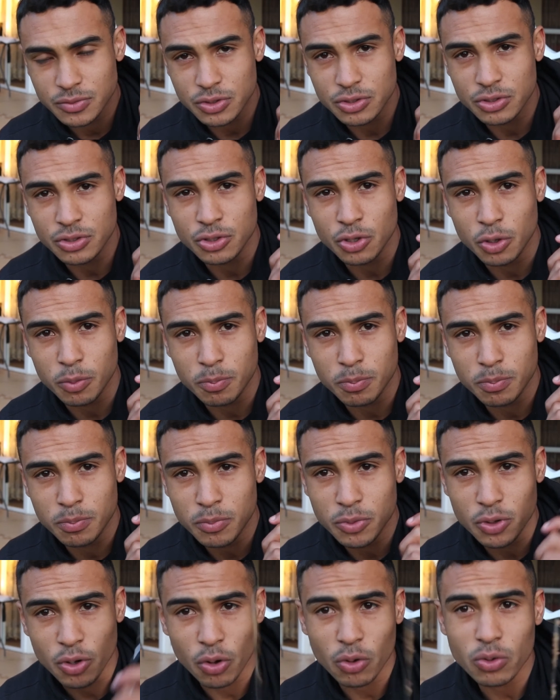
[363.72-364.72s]
to your
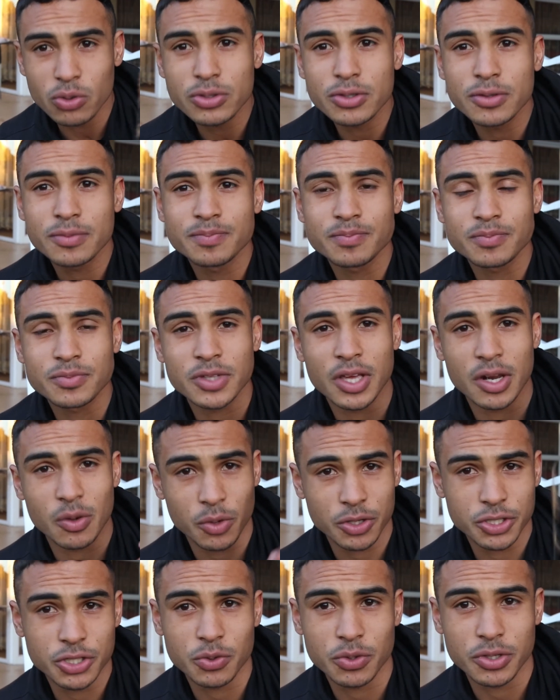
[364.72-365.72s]
goals
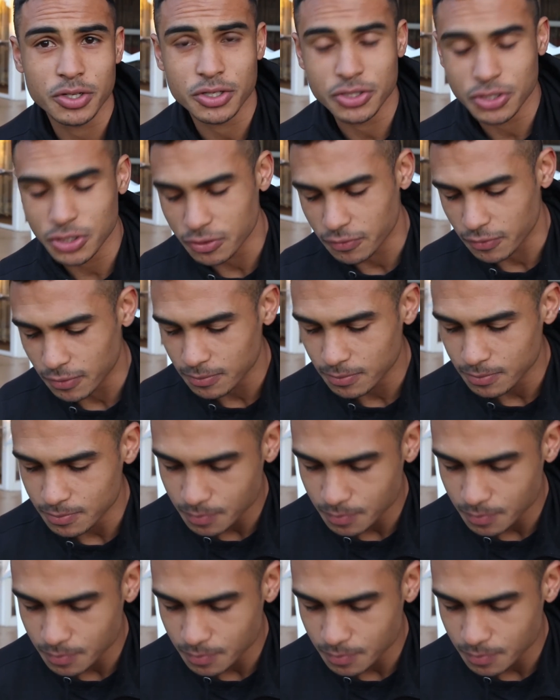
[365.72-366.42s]
and what you want to achieve.